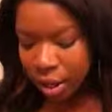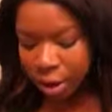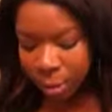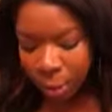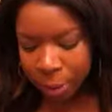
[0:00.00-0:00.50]

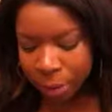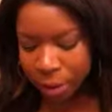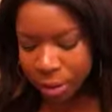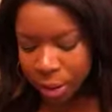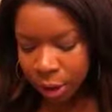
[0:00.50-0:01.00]
you could probably
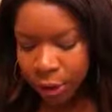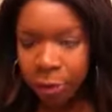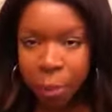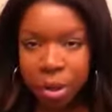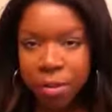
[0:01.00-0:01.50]
use like a
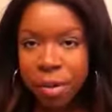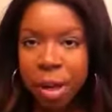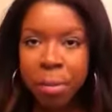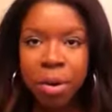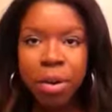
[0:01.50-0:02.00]
40
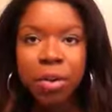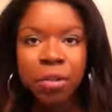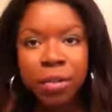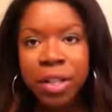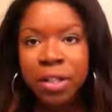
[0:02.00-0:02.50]
developer or
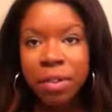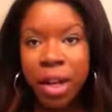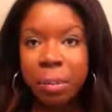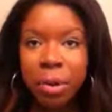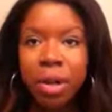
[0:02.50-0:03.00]
50
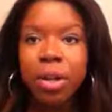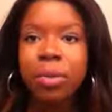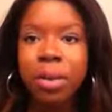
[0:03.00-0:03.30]
developer,